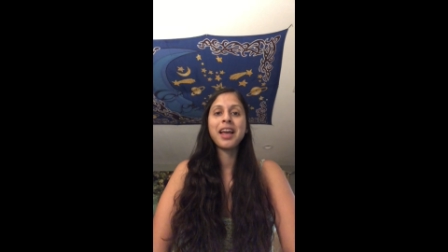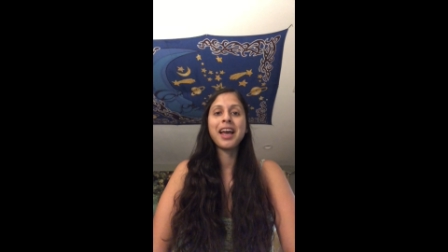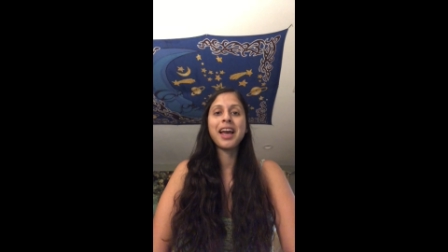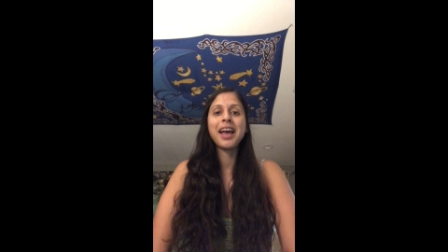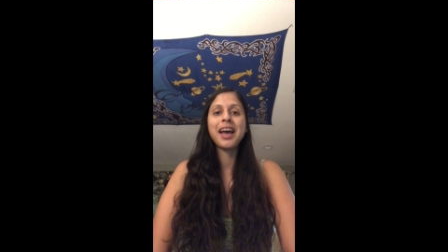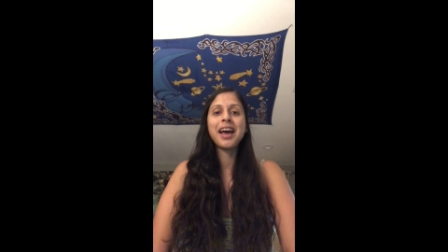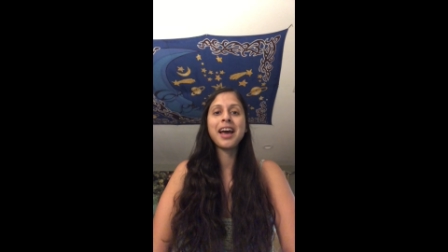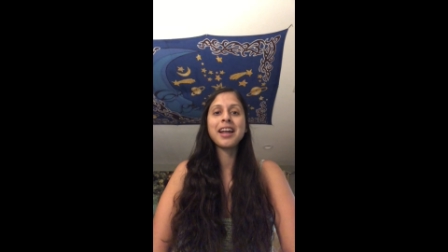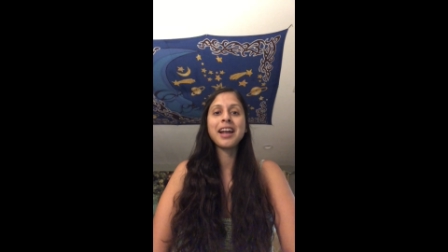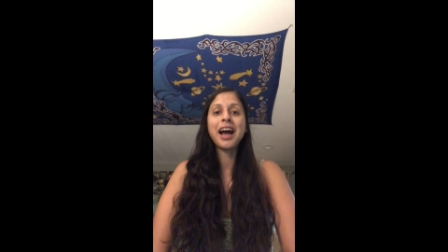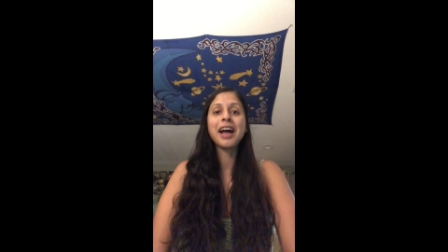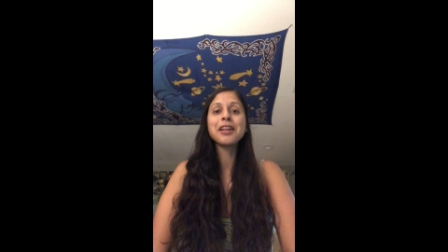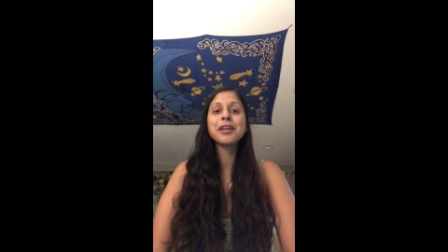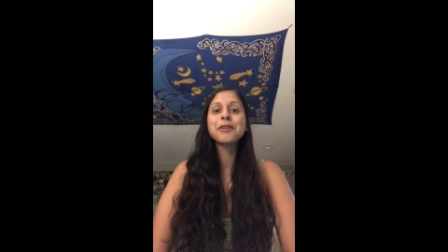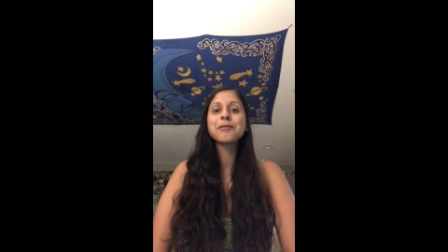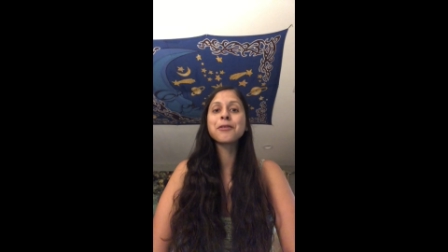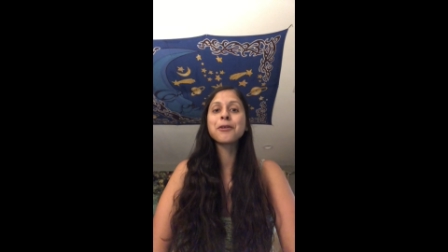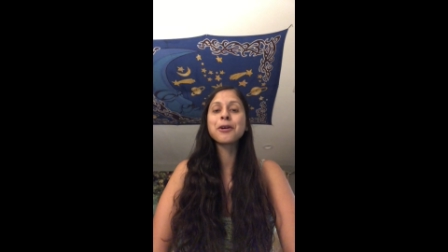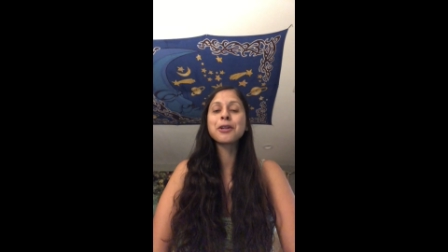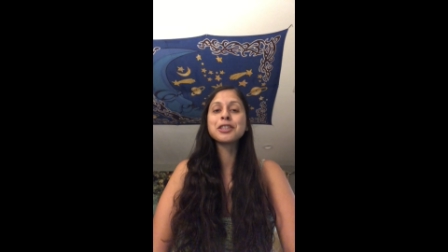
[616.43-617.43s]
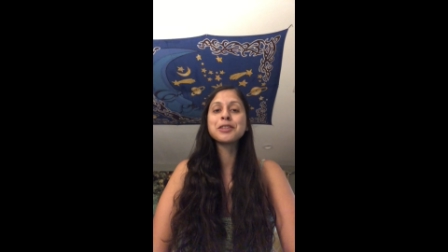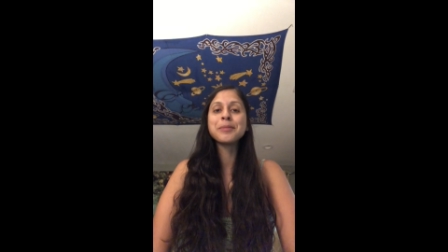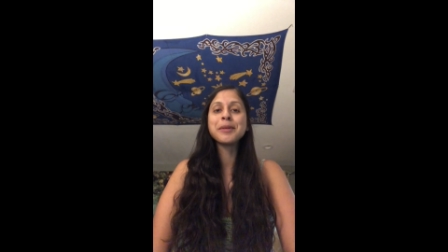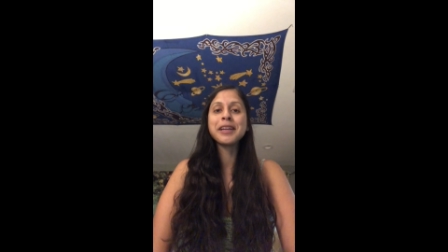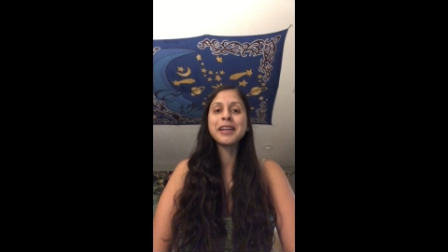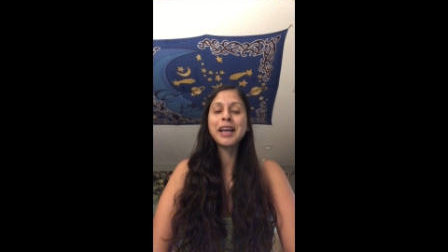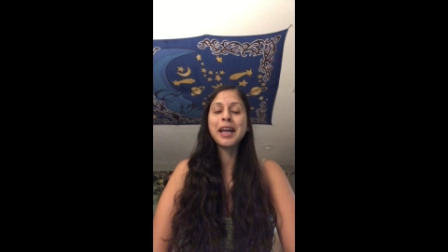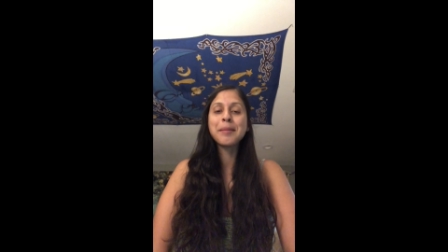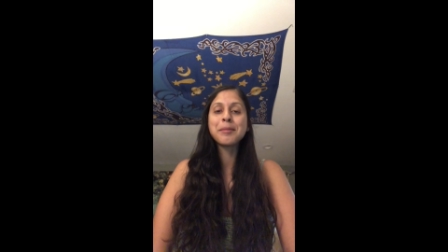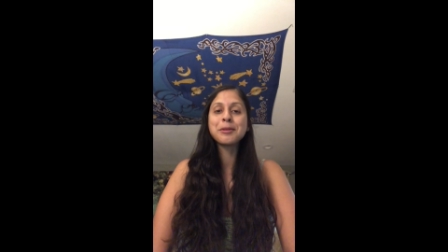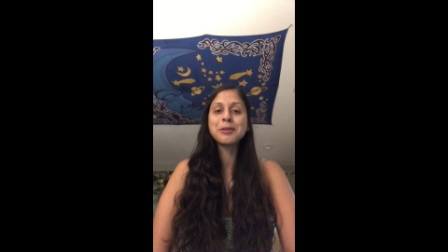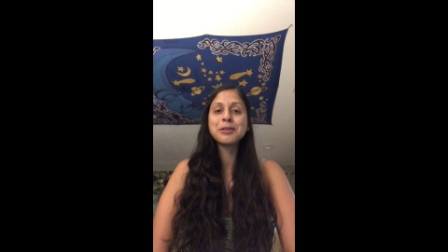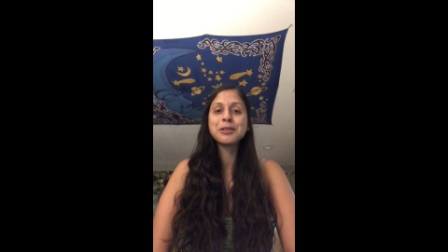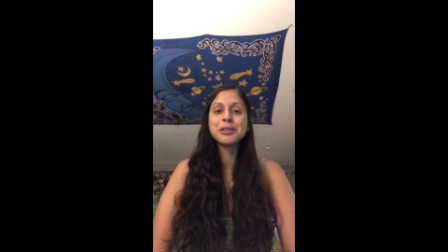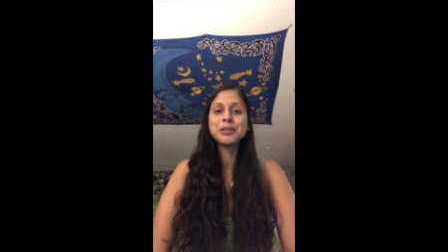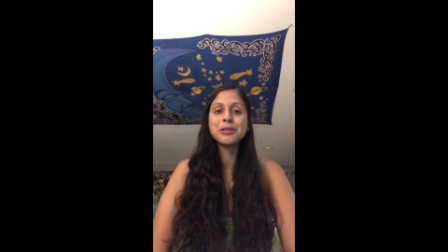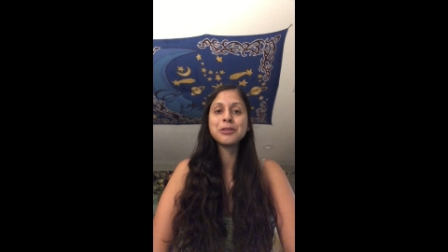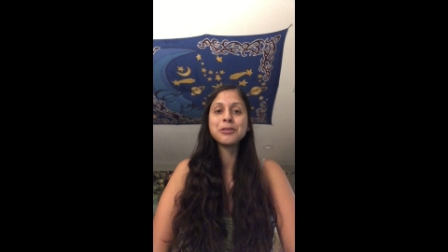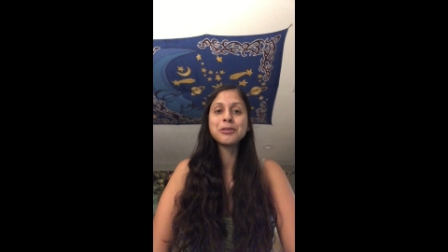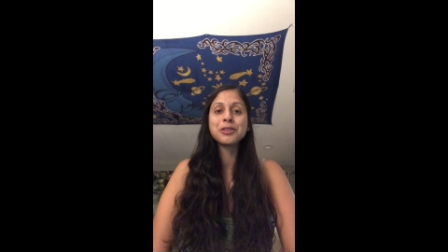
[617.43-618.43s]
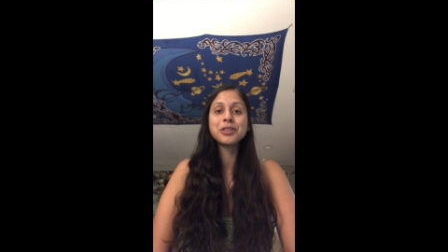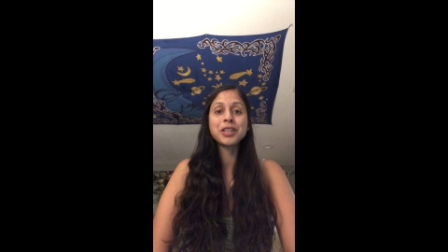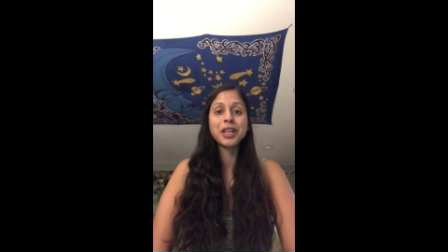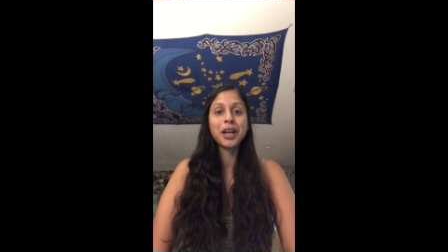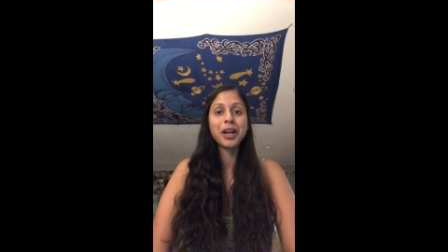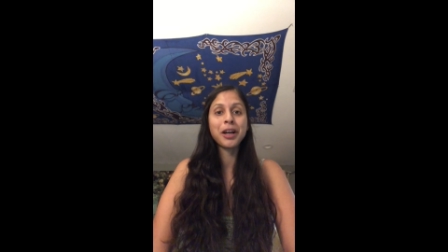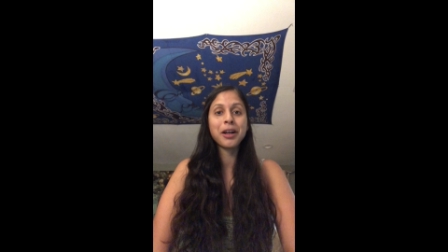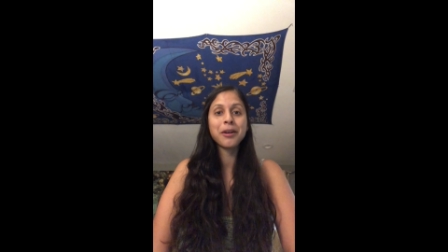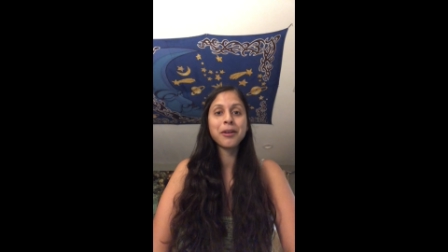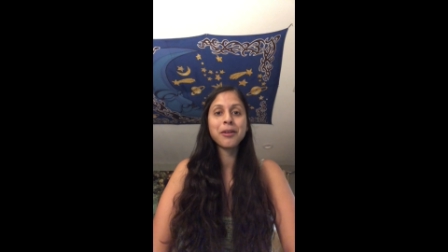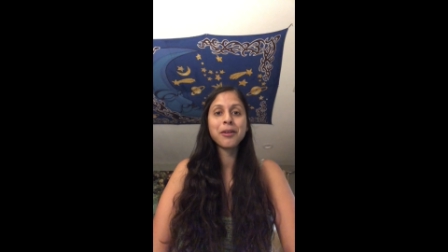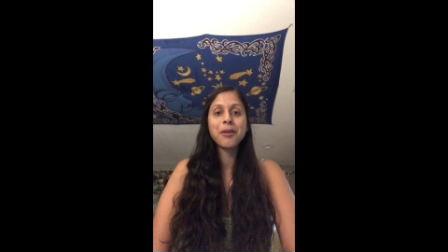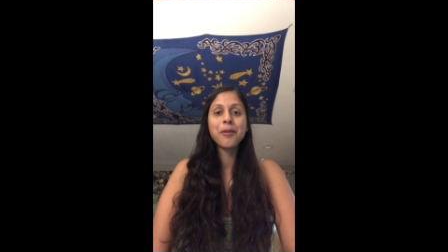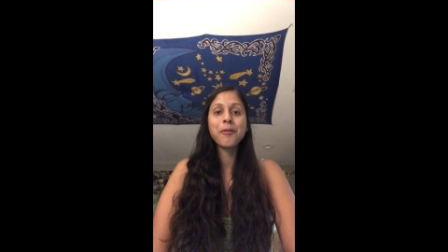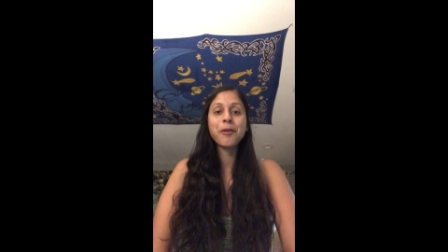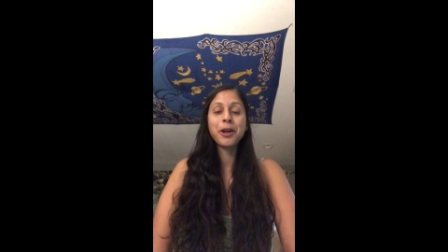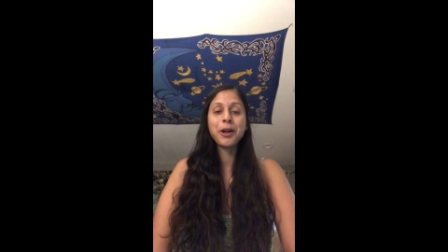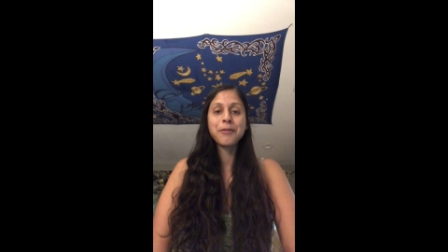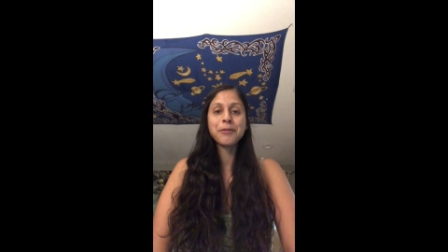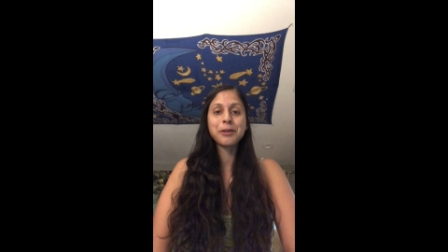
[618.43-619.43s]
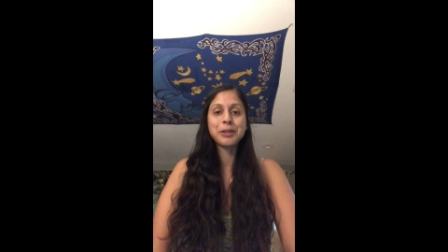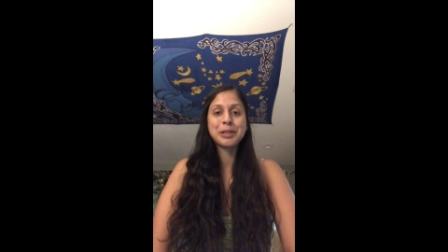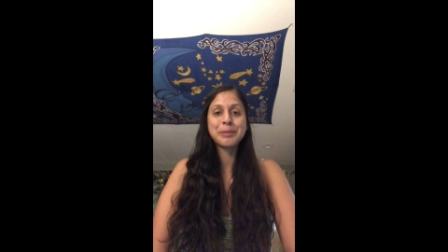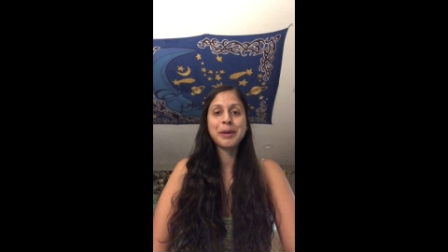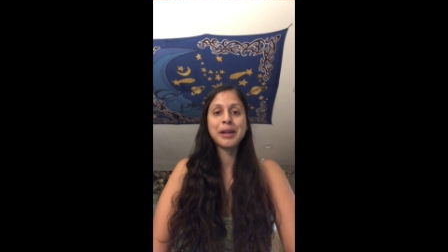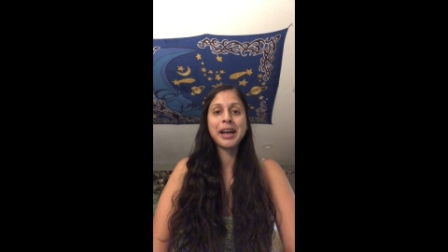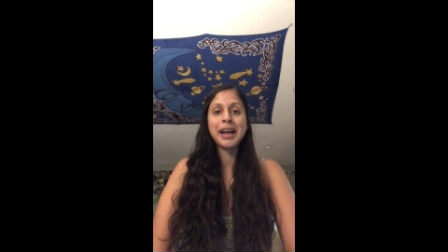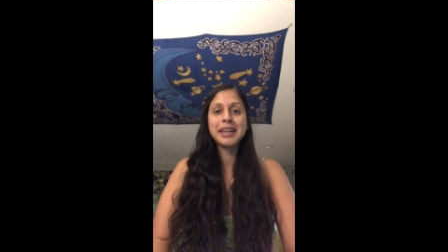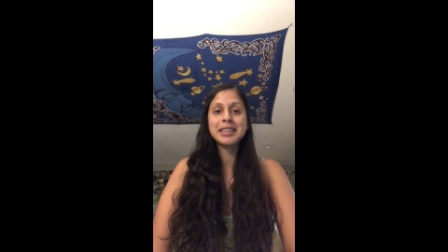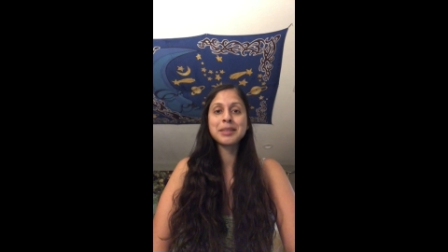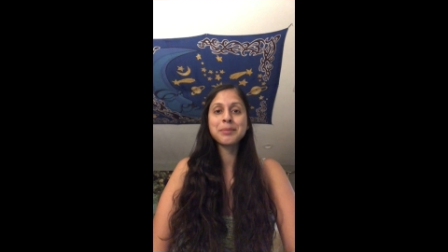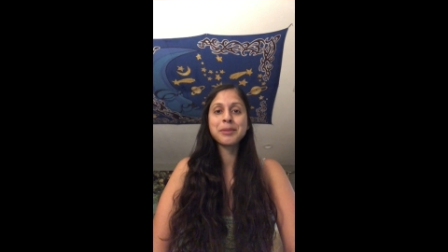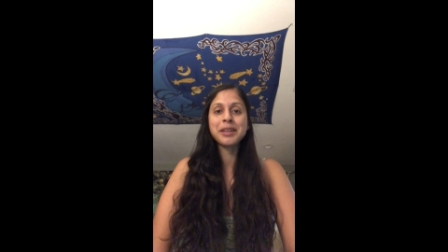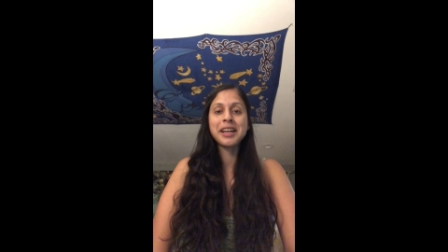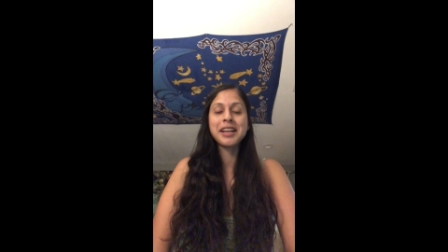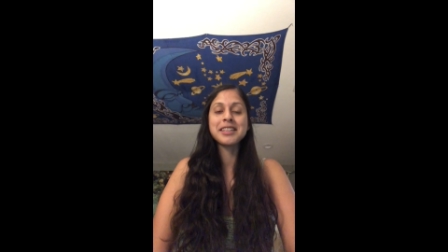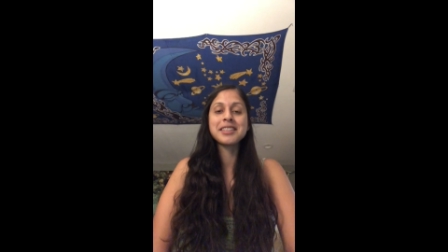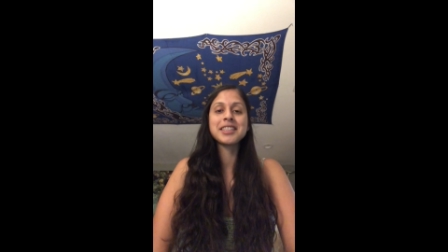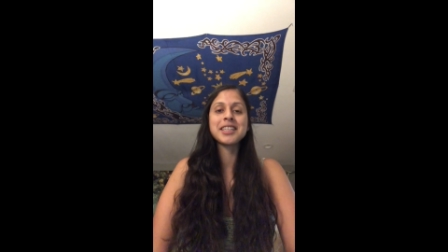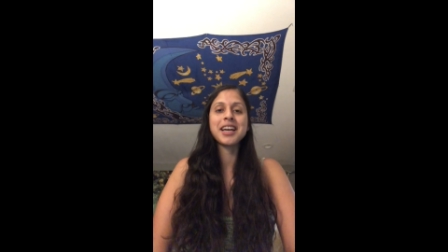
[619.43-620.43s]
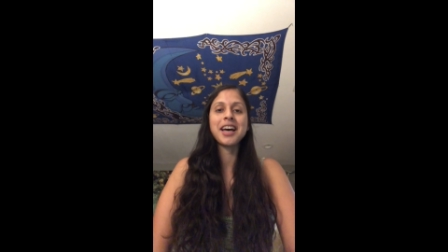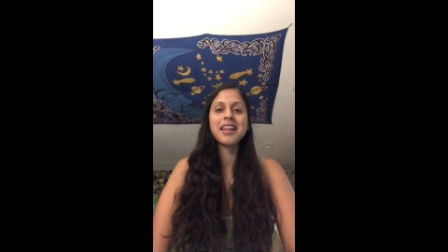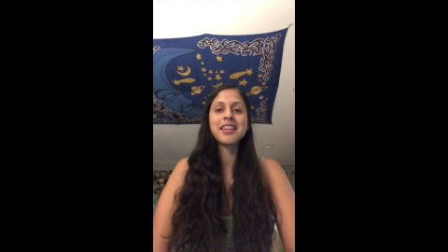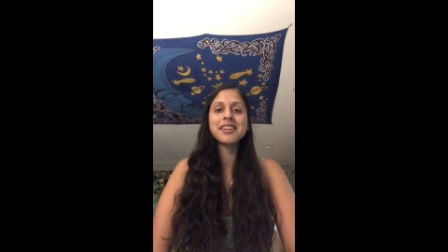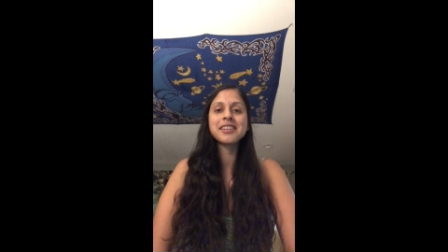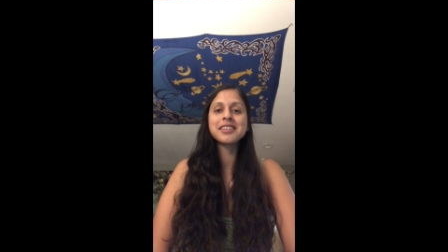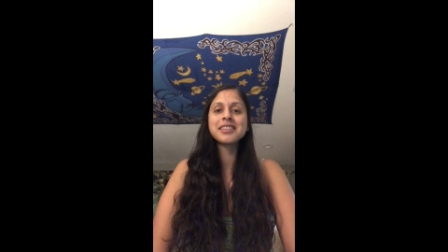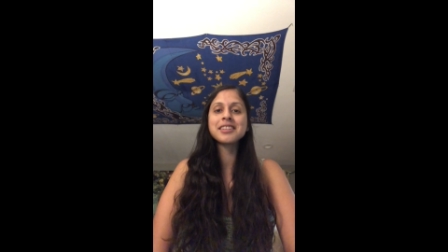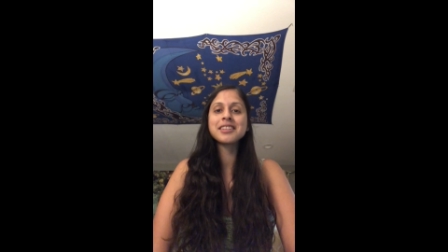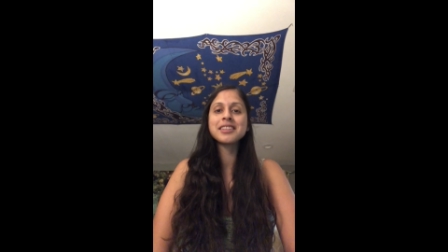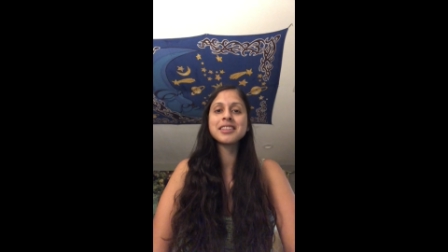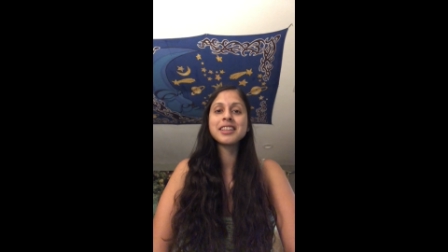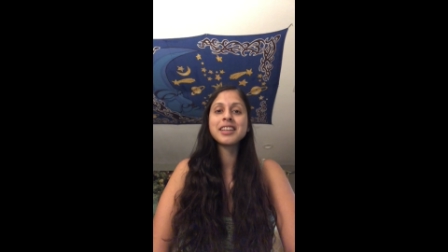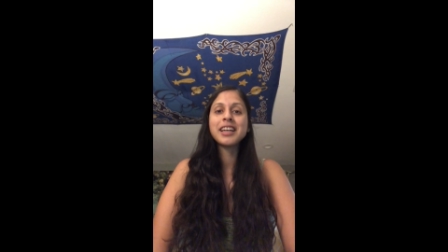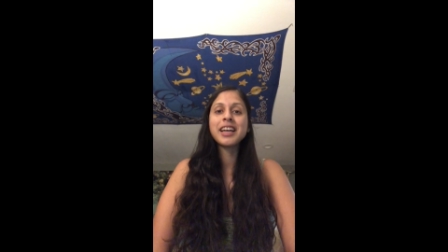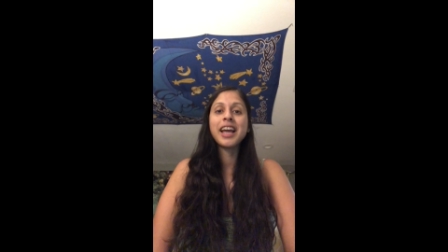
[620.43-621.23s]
and I look forward to being able to share what I've learned about exoplanets to others